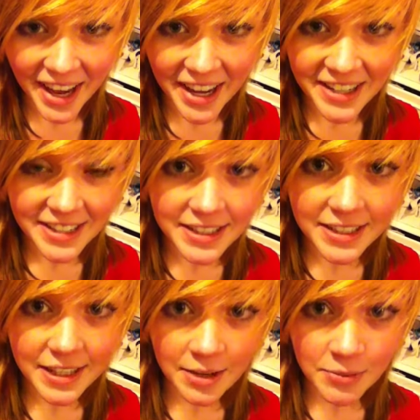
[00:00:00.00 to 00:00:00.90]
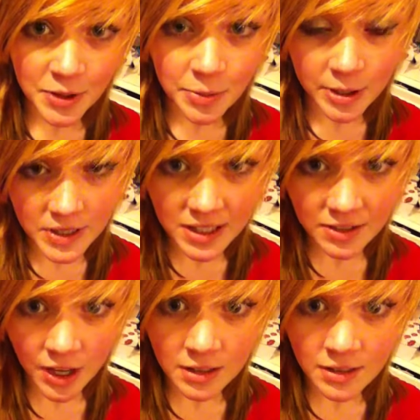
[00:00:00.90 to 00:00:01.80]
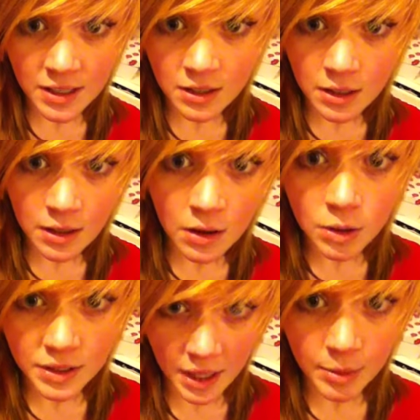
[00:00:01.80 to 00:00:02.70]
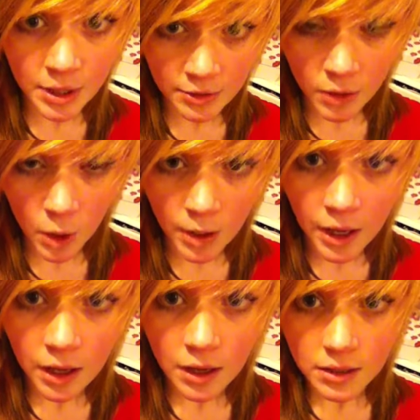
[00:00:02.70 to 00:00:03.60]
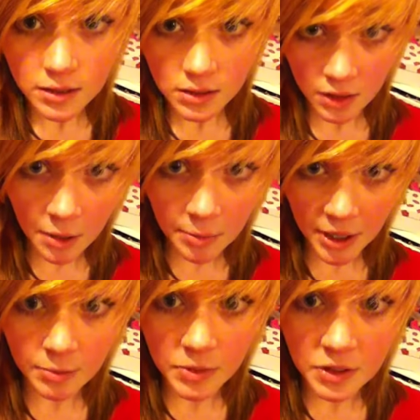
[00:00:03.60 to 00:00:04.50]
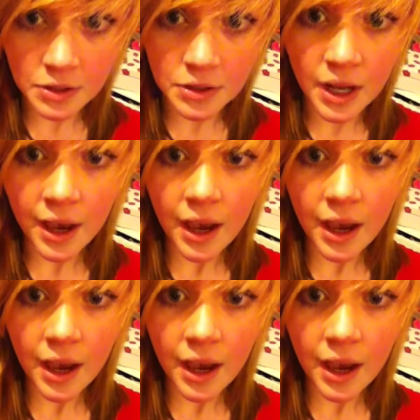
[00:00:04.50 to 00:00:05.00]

and I'm in the process of editing the All Time Low vlog, so that'll be up soon.